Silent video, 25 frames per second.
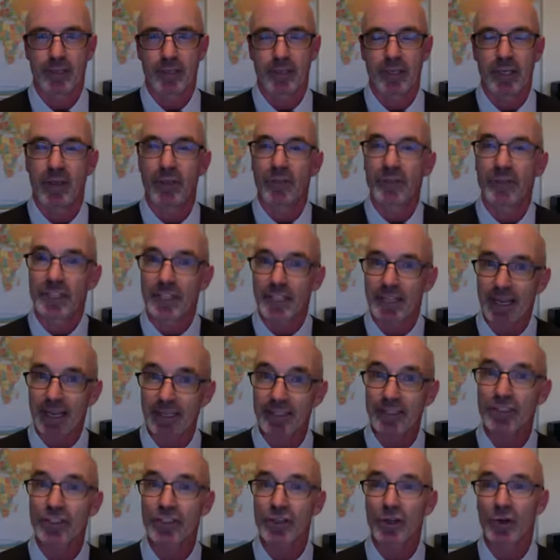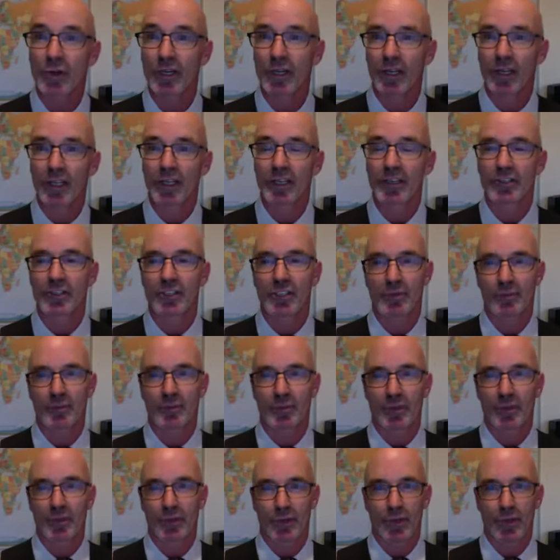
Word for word: And see, that's showing leadership in the